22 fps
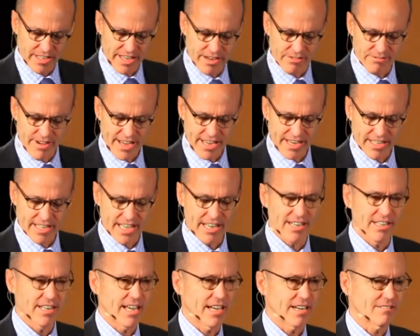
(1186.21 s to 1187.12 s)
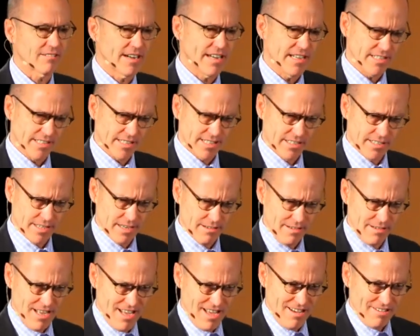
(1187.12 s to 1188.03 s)
to get regulated like crazy. So,
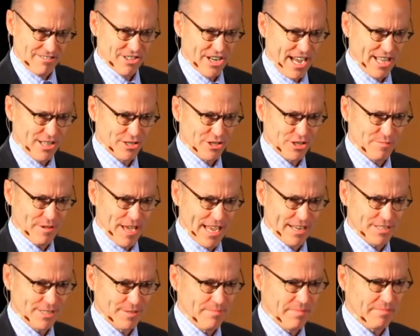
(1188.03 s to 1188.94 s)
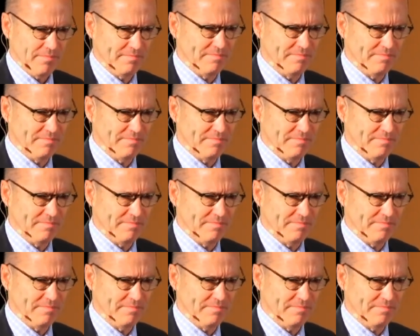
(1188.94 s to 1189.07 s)
challenger banks.